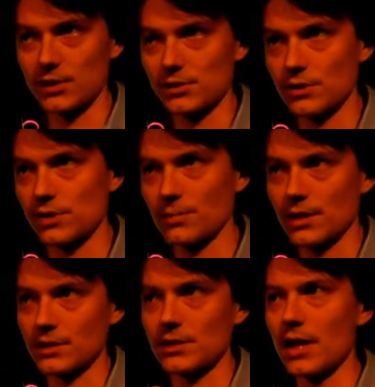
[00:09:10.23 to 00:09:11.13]
So something
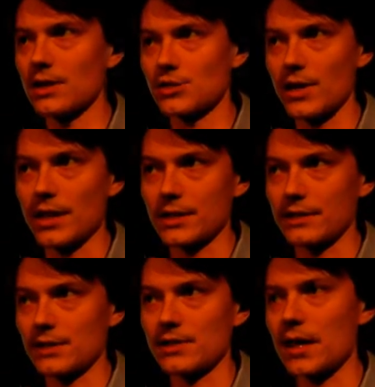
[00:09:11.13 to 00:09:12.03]
that's not
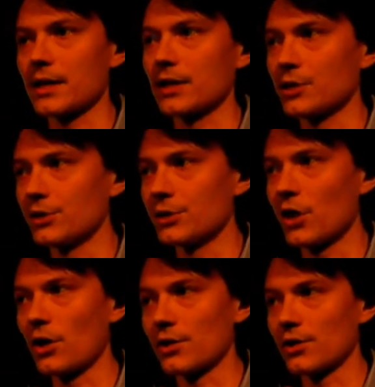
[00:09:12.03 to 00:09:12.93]
distracting, that's not going to
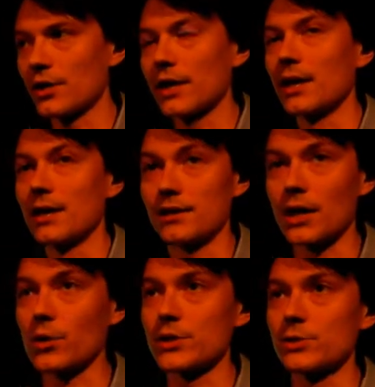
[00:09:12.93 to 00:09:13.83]

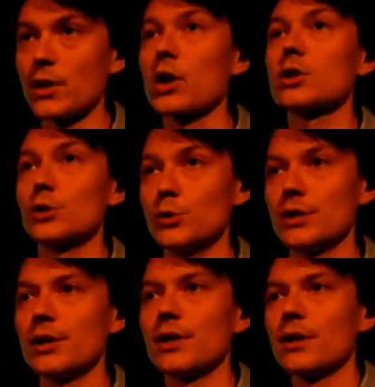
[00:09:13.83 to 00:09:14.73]
occlude